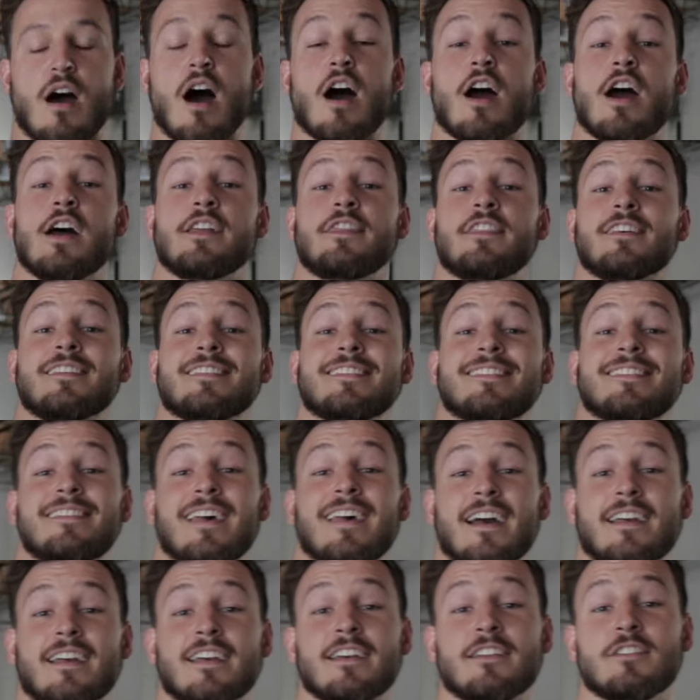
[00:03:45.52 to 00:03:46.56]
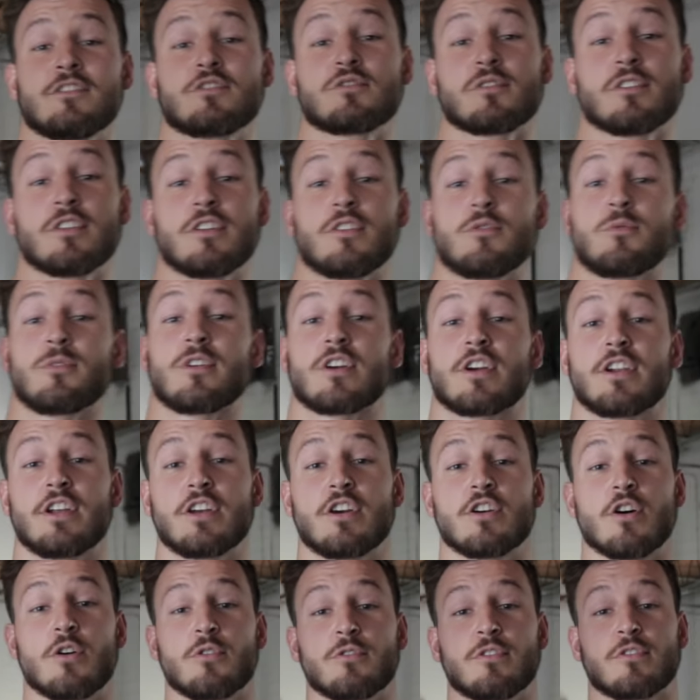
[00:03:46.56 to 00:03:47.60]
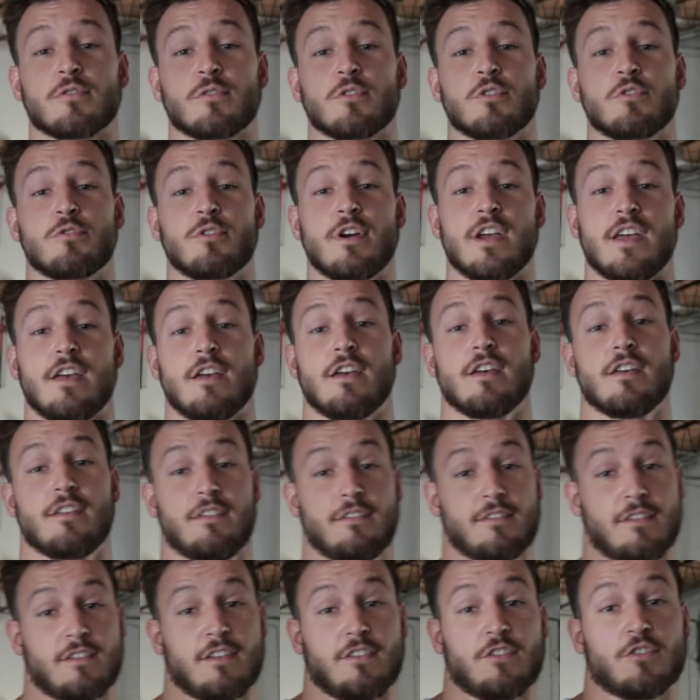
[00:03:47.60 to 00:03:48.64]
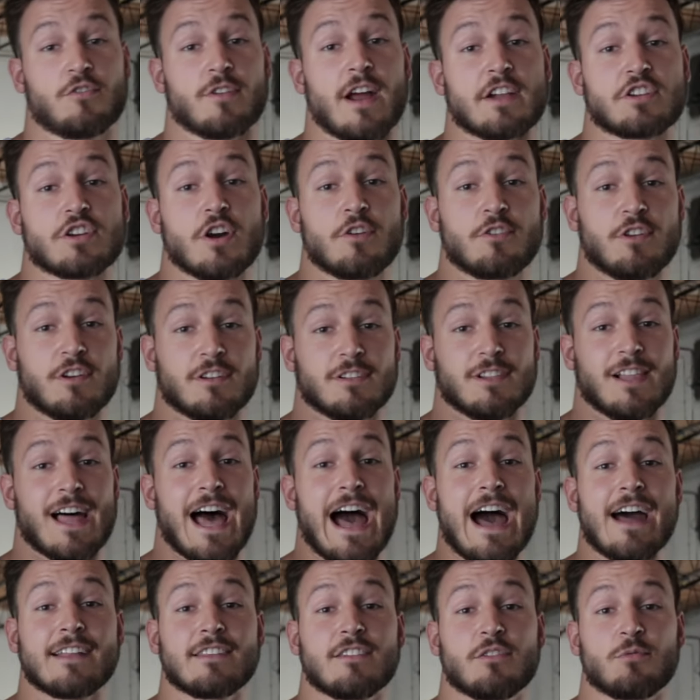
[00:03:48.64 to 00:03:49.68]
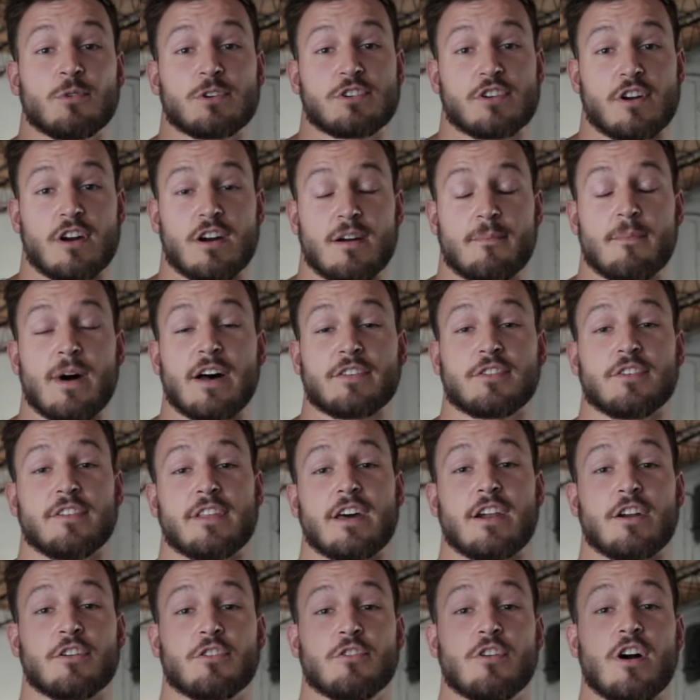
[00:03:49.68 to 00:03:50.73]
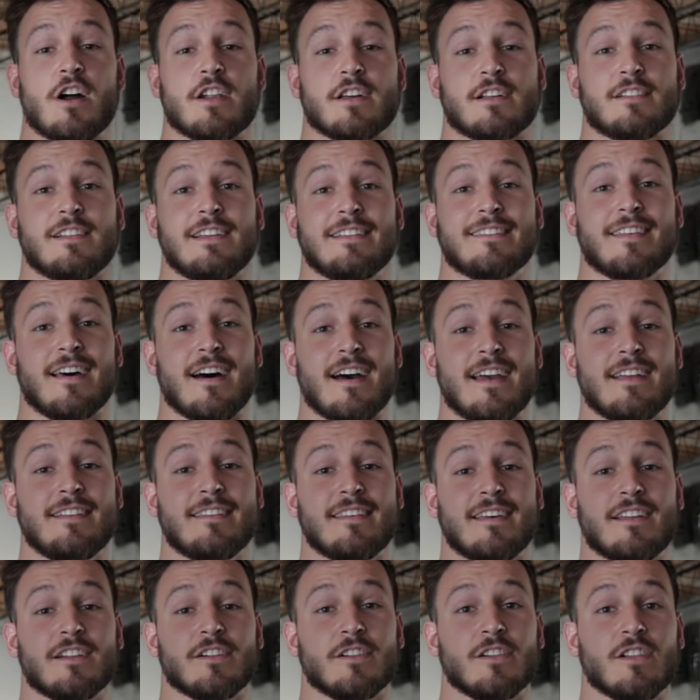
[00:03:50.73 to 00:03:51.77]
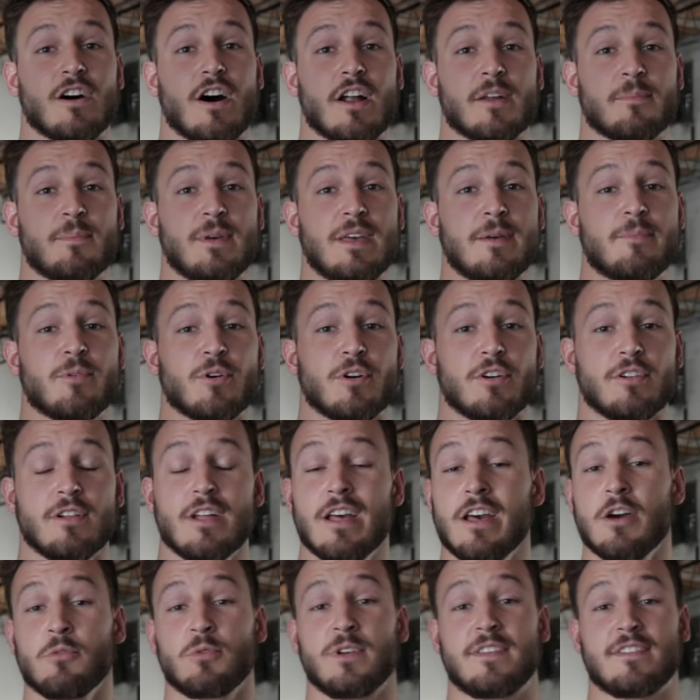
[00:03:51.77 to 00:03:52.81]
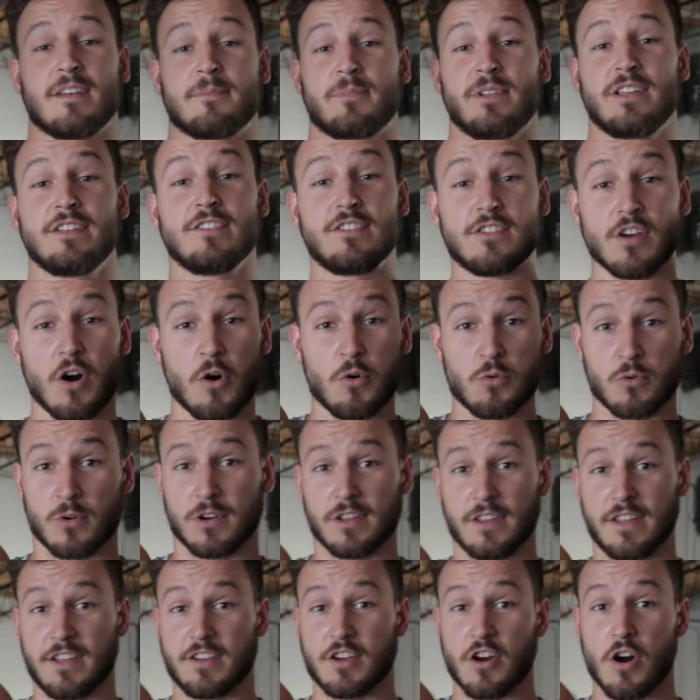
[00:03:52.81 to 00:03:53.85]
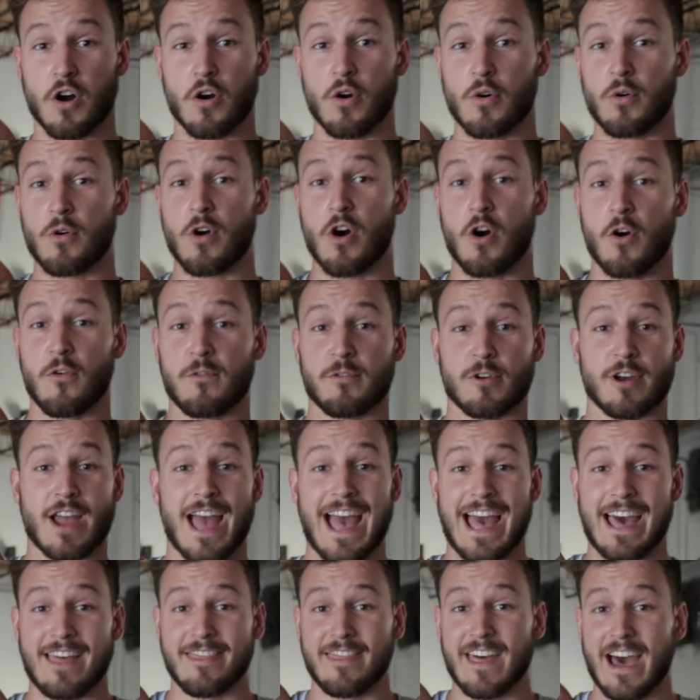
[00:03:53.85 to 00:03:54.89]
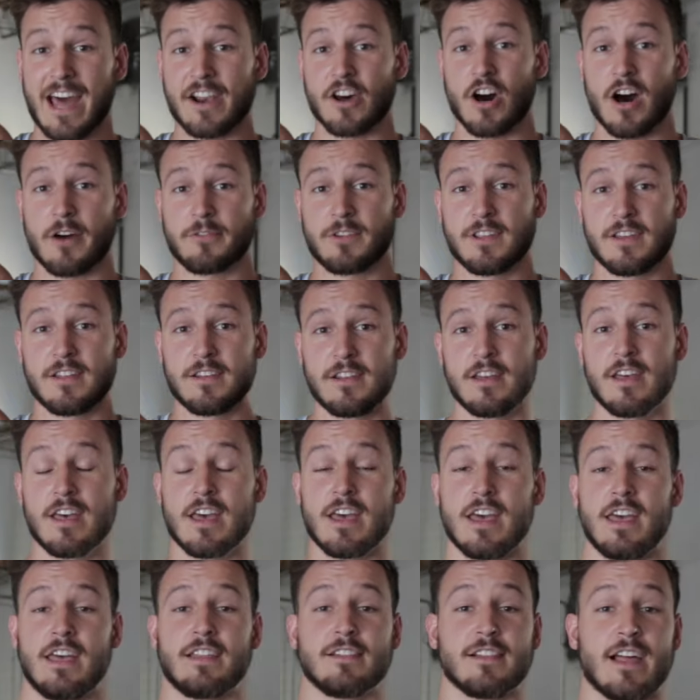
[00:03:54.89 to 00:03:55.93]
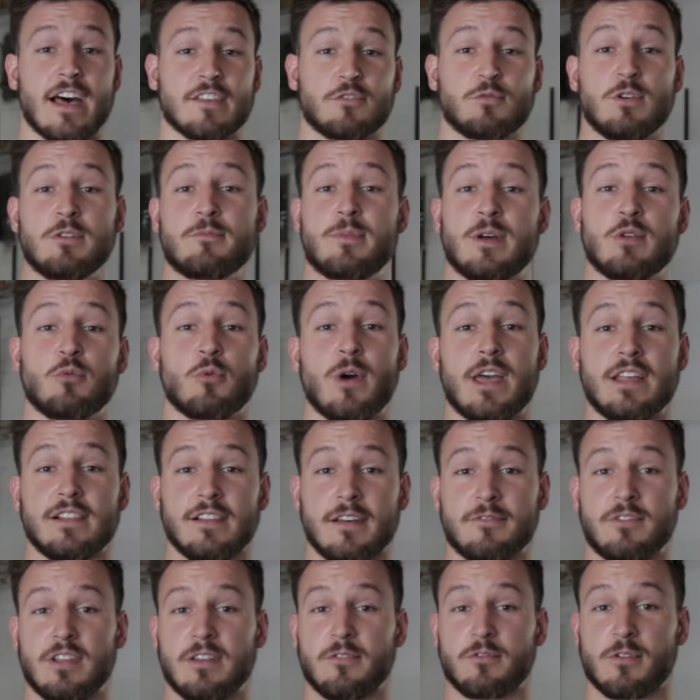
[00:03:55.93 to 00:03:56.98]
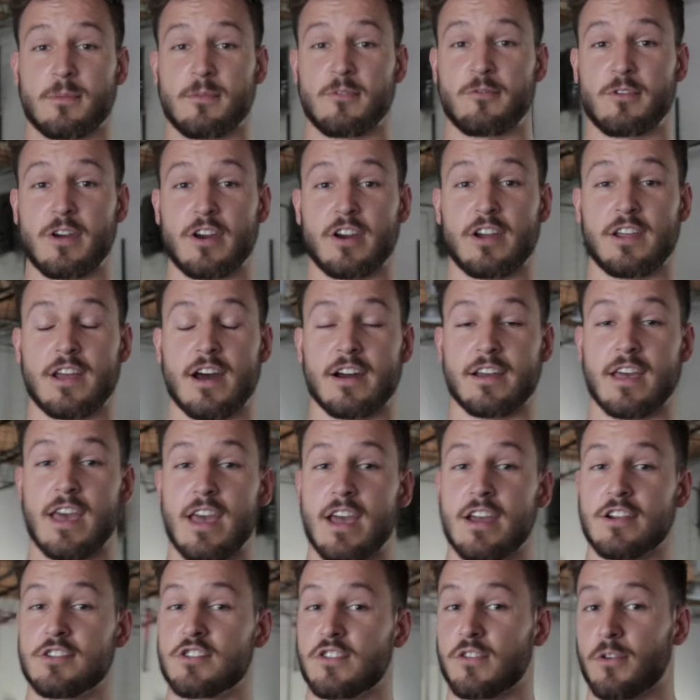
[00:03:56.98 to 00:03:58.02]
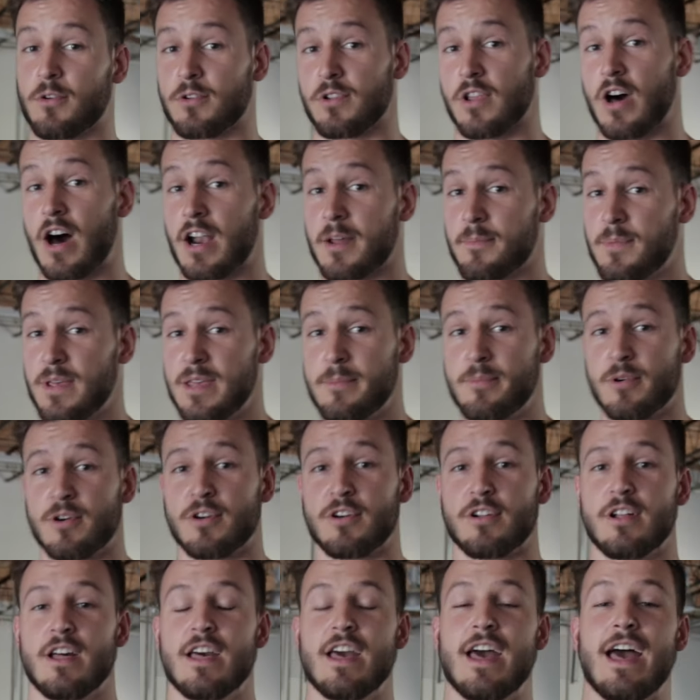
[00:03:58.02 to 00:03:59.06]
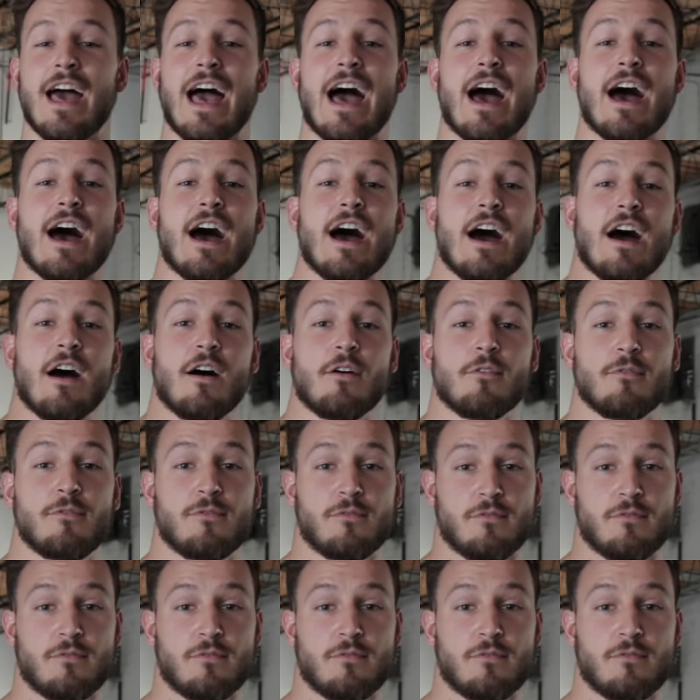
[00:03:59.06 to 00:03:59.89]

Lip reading: All right, the second drill we're gonna go through is to stretch out your lats, which are a muscle that are chronically tight in a lot of people. We simply don't really go overhead that often unless we've been weightlifting from a very young age. So a lot of people have